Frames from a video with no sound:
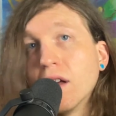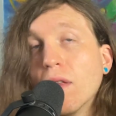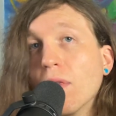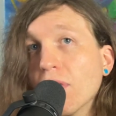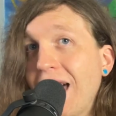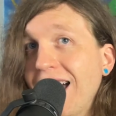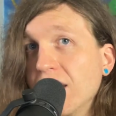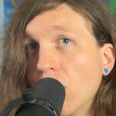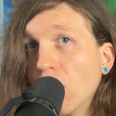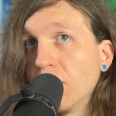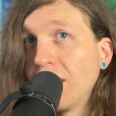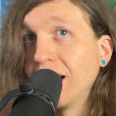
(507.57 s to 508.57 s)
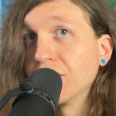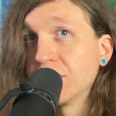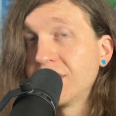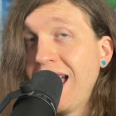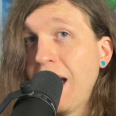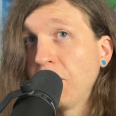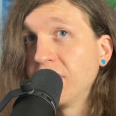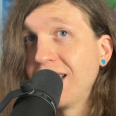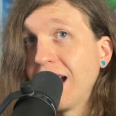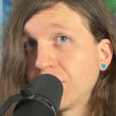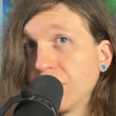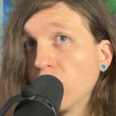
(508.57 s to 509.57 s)
that note that I just tapped is
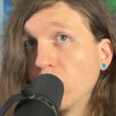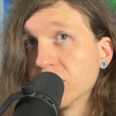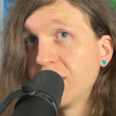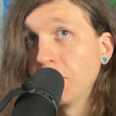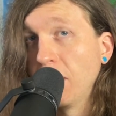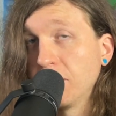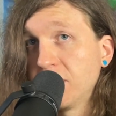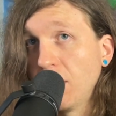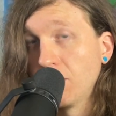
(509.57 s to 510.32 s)
actually a whole step up too.